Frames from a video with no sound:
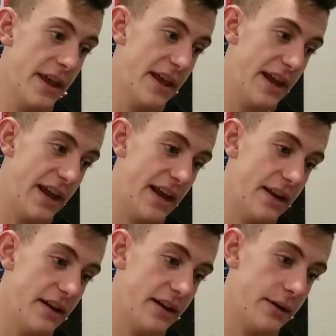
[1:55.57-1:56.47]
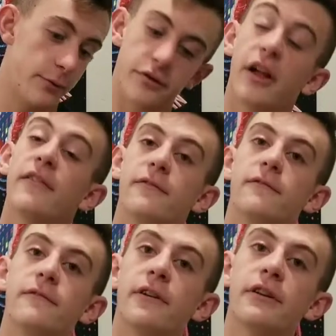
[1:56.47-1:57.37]
And it was not
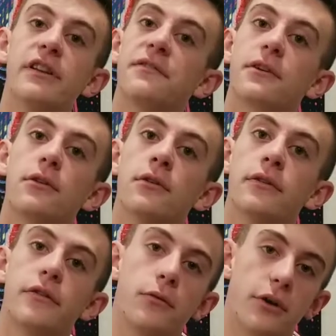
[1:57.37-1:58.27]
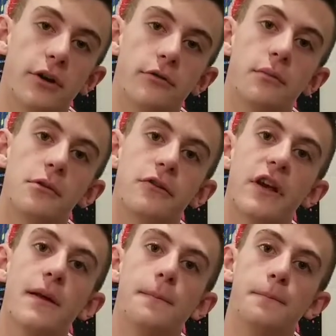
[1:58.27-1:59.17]
very difficult to 100%,